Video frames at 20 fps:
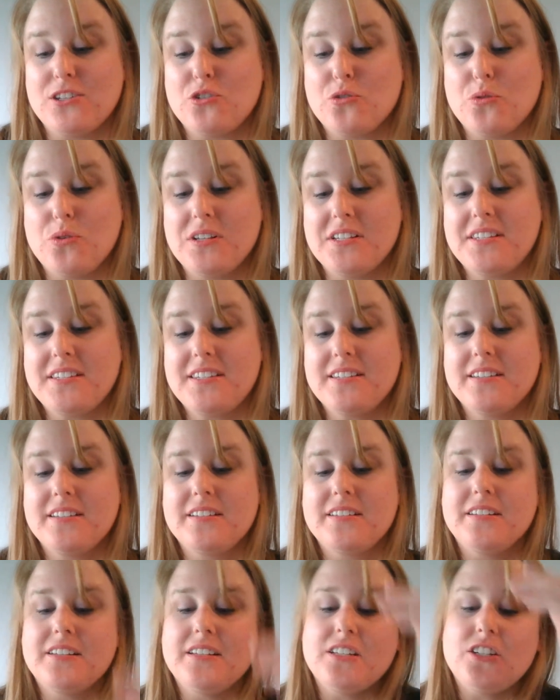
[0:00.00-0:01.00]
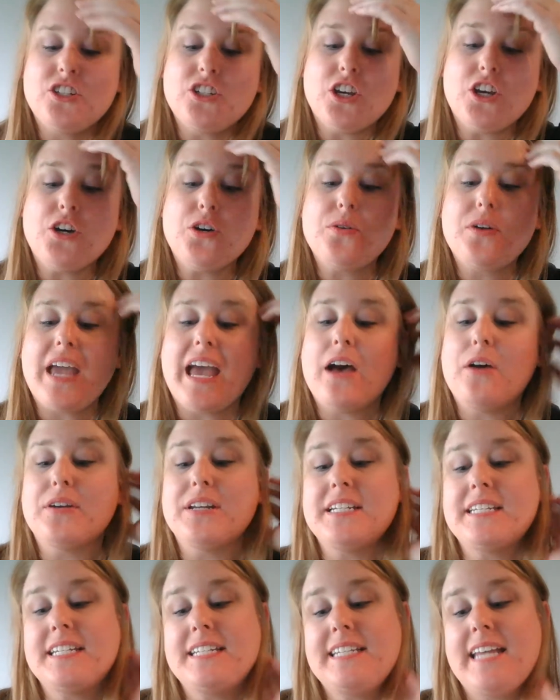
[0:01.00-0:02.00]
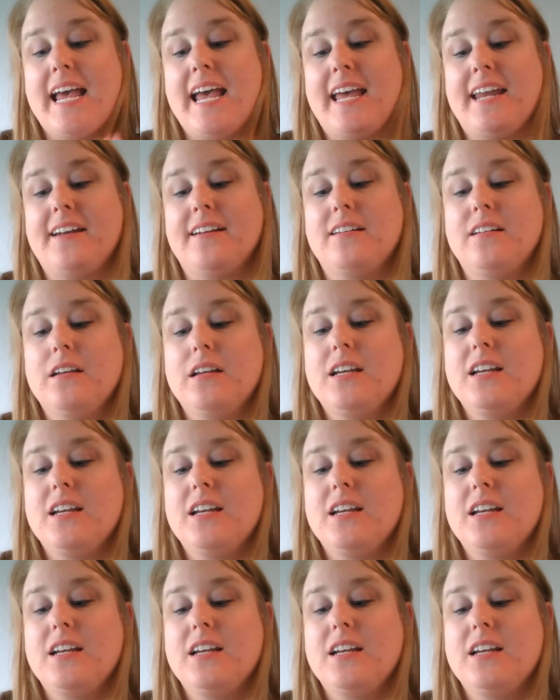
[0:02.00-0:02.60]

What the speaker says: Jules. Joe counted to 10.